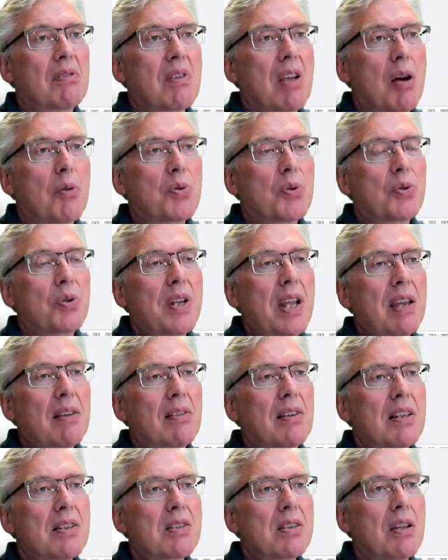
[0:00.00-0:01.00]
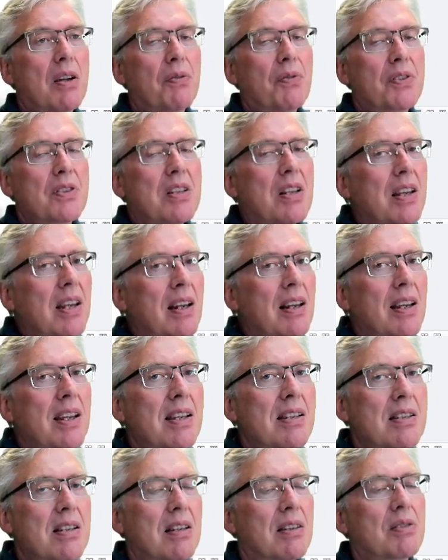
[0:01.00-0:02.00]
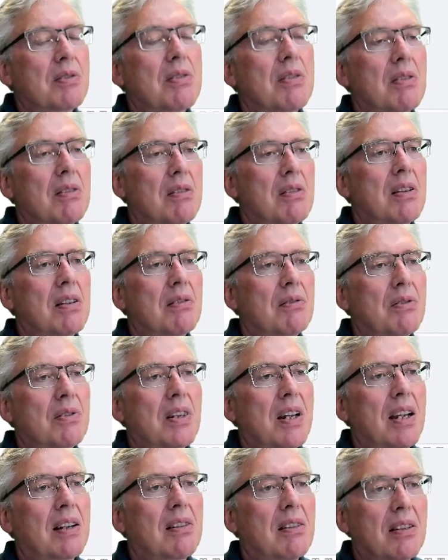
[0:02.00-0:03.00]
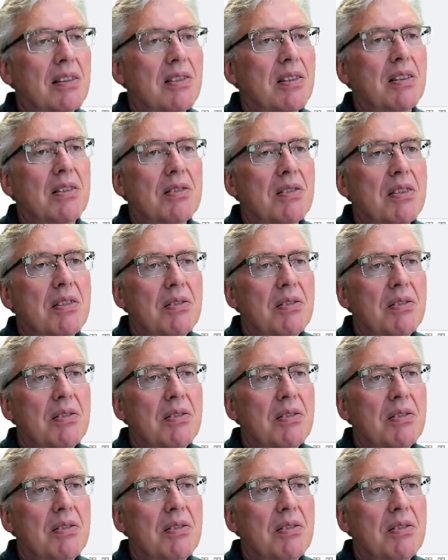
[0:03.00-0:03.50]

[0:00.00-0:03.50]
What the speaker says: how to connect this stuff is a little easier than to connect, let's say,